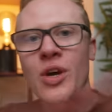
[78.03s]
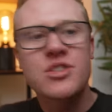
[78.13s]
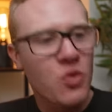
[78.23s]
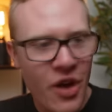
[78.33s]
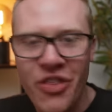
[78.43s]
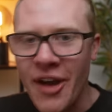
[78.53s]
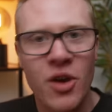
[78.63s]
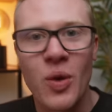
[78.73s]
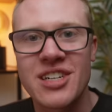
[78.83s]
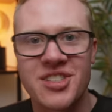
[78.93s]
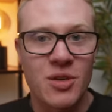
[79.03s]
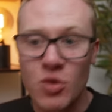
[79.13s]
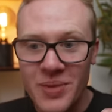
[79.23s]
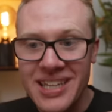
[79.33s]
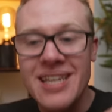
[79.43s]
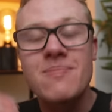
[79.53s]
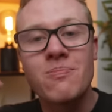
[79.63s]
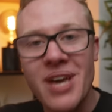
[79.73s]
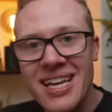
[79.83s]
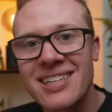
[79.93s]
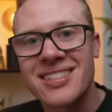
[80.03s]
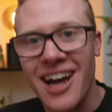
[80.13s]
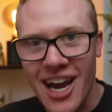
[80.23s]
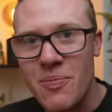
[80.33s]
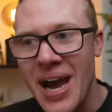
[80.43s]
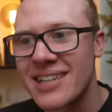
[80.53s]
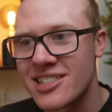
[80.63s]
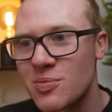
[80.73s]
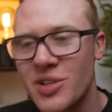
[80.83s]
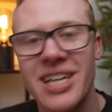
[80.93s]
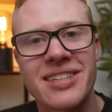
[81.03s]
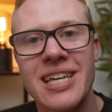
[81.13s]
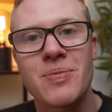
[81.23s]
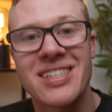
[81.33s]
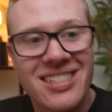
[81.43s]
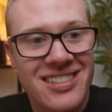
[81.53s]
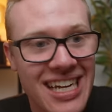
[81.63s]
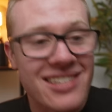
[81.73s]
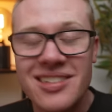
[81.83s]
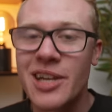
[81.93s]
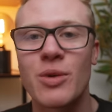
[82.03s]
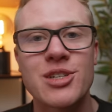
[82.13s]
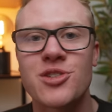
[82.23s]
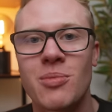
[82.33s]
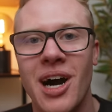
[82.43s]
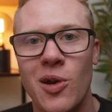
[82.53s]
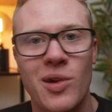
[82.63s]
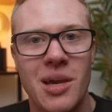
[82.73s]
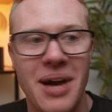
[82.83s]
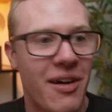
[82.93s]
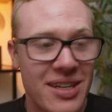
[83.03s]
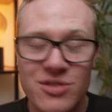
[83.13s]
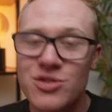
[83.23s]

which without a question will be the biggest iPad display leap since the original model came out in